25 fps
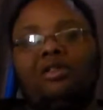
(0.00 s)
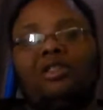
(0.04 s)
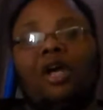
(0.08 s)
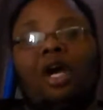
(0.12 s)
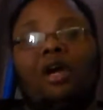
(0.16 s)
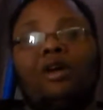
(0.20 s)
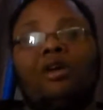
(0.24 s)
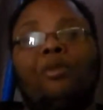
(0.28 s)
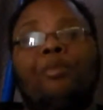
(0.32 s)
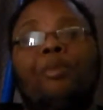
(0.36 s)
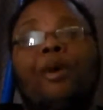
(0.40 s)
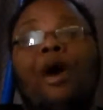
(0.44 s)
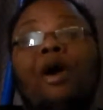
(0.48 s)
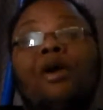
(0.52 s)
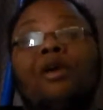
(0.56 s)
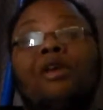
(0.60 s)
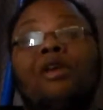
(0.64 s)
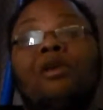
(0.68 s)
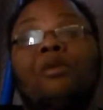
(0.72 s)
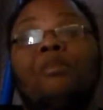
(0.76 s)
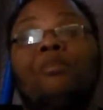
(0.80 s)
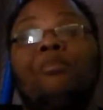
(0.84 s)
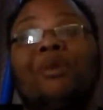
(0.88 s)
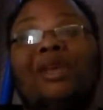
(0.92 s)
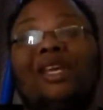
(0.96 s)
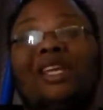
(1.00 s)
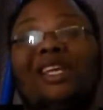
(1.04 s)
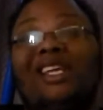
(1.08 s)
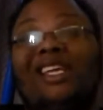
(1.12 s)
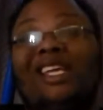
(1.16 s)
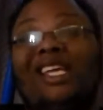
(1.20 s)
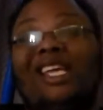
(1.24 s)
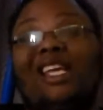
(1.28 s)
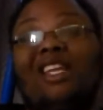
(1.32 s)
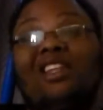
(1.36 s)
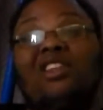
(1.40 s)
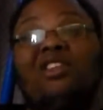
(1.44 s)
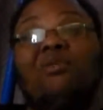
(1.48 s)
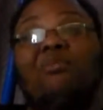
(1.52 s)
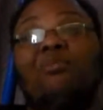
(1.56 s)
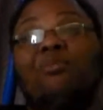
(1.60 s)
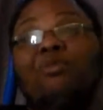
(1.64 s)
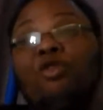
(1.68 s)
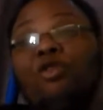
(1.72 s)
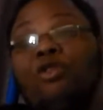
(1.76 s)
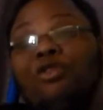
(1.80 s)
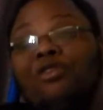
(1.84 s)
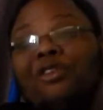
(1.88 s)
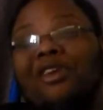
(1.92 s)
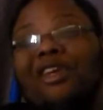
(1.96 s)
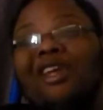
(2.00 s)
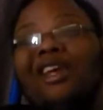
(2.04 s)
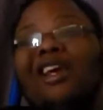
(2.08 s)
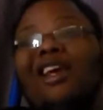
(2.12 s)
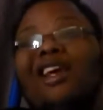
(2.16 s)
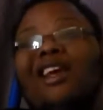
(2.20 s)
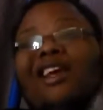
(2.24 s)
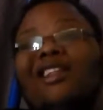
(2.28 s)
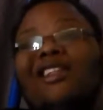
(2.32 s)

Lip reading: about him being in the movie.